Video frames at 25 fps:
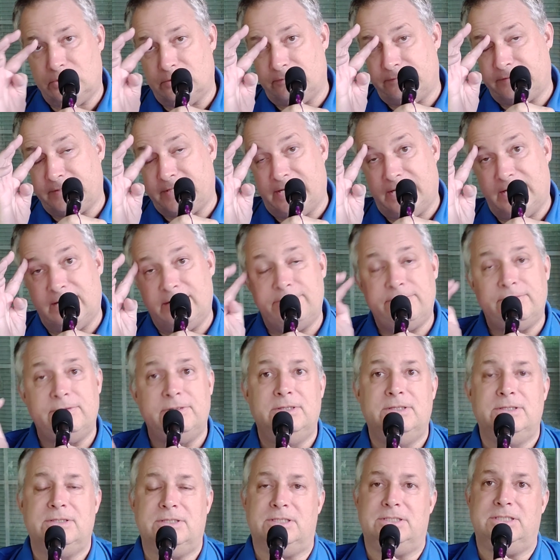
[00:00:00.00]
or 5,
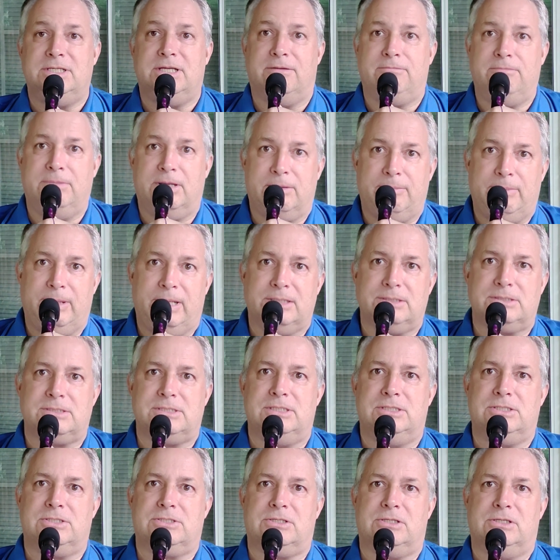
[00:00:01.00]
then you have metabolic
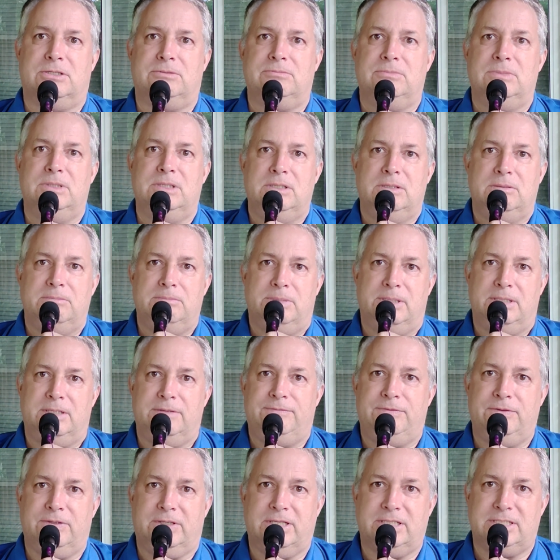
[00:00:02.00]
syndrome. But
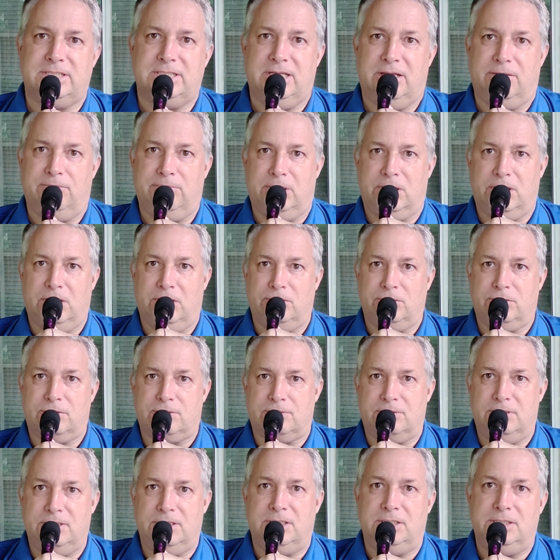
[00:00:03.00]
if you get down below
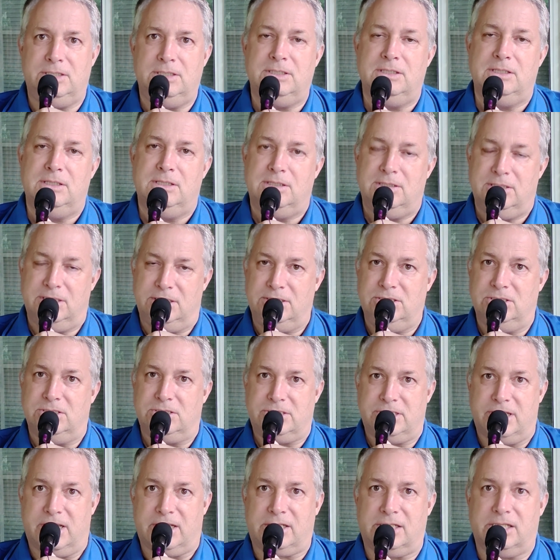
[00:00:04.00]
3, then you
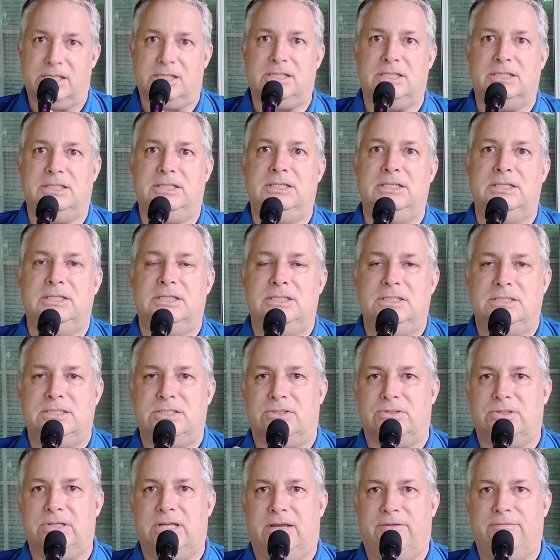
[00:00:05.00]
technically
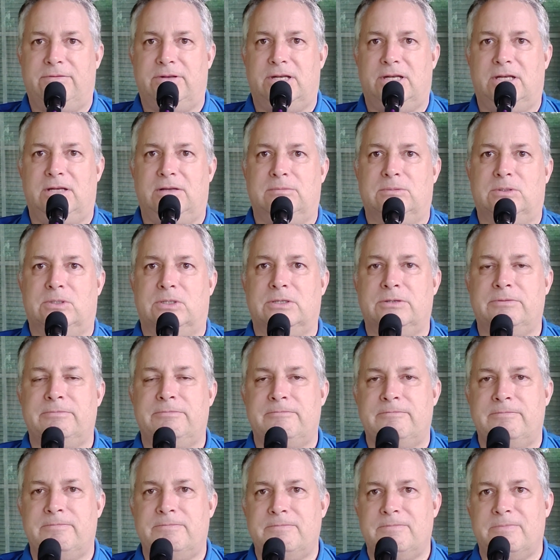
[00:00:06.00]
don't have it anymore.
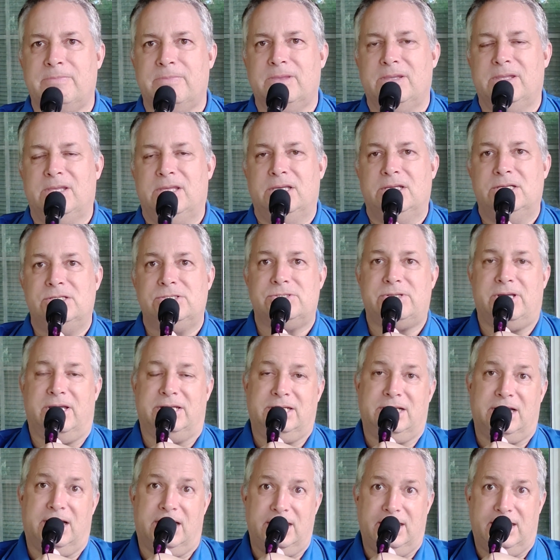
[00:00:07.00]
So
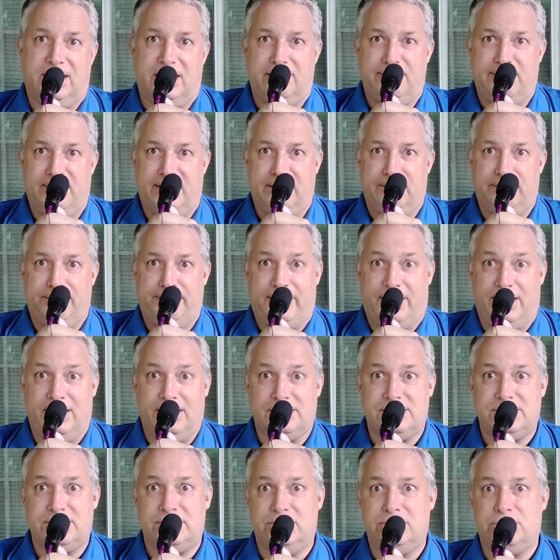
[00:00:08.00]
I'd gotten out of
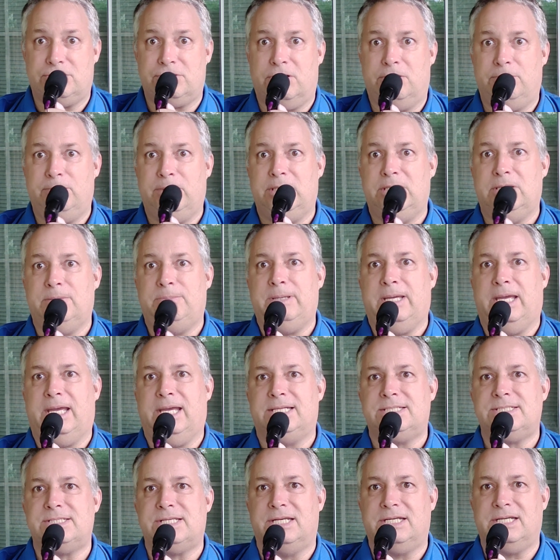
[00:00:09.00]
metabolic syndrome in the
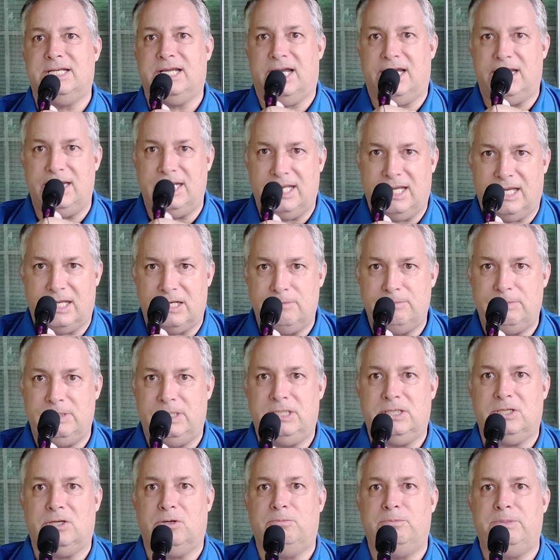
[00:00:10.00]
past. I'd gotten out of
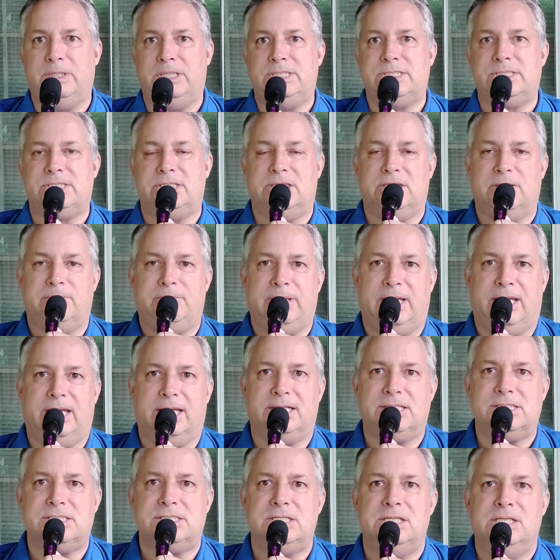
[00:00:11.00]
being obese in the
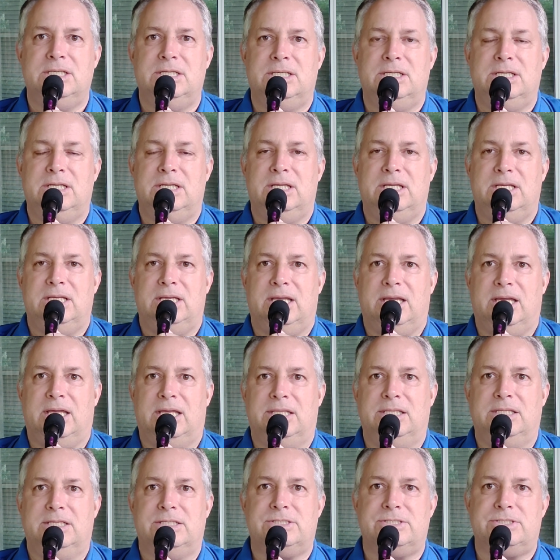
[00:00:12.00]
past.
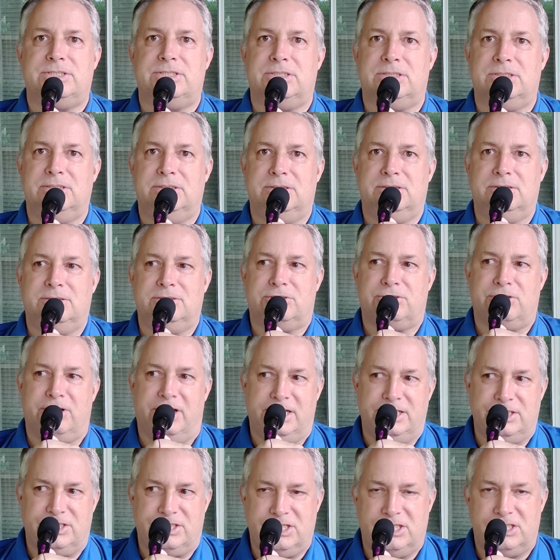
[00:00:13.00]
And this
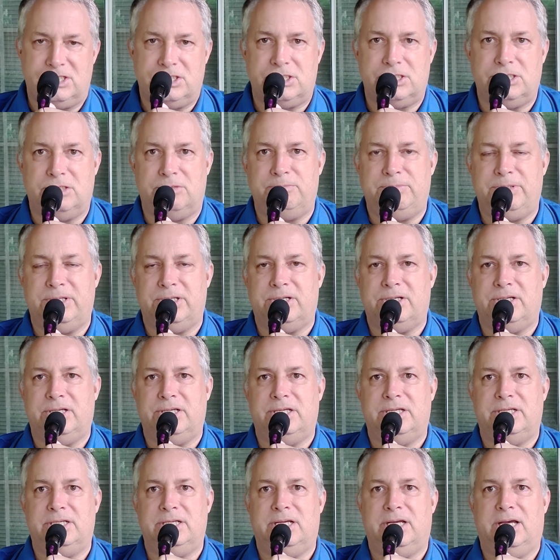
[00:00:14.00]
transition
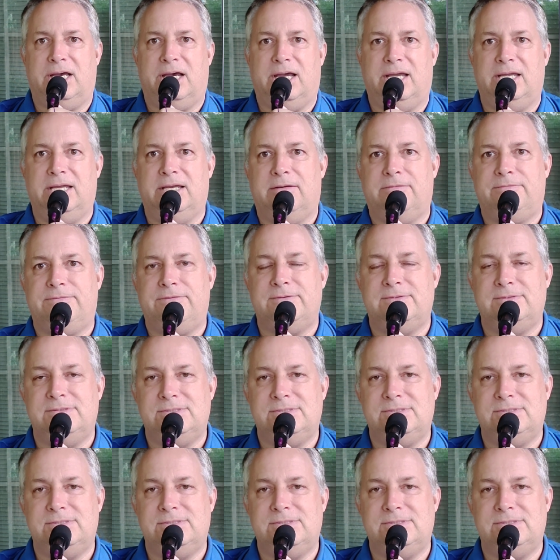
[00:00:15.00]
period, I have